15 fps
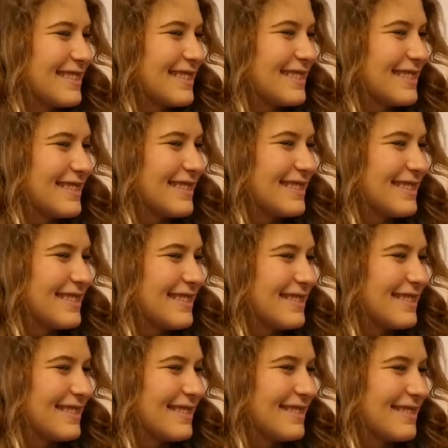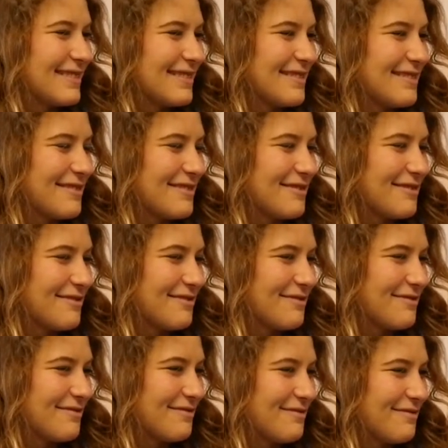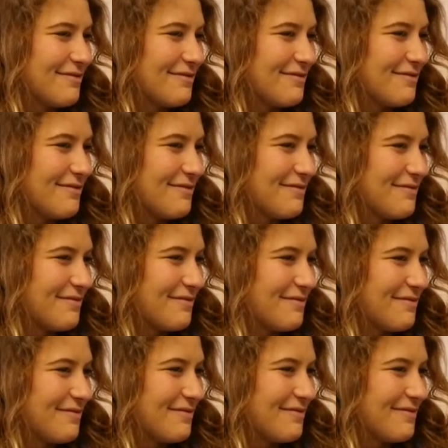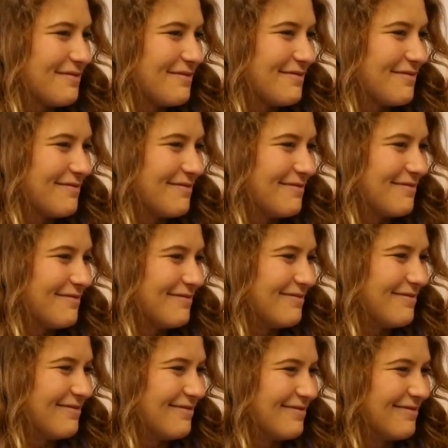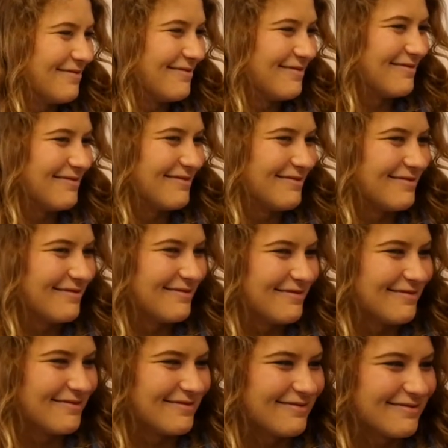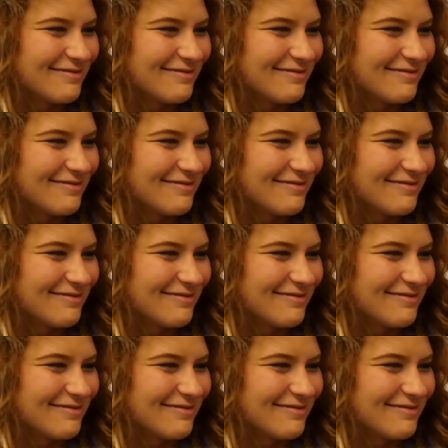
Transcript: (silent)